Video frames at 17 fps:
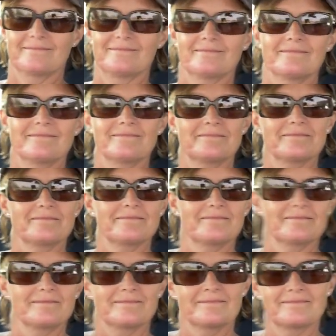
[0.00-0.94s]

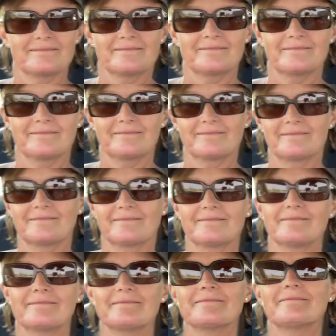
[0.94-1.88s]

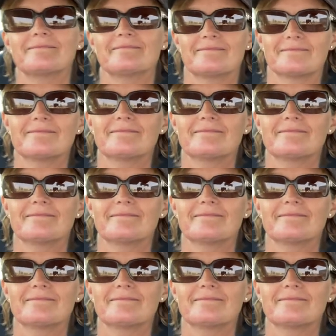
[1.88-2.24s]
[no speech]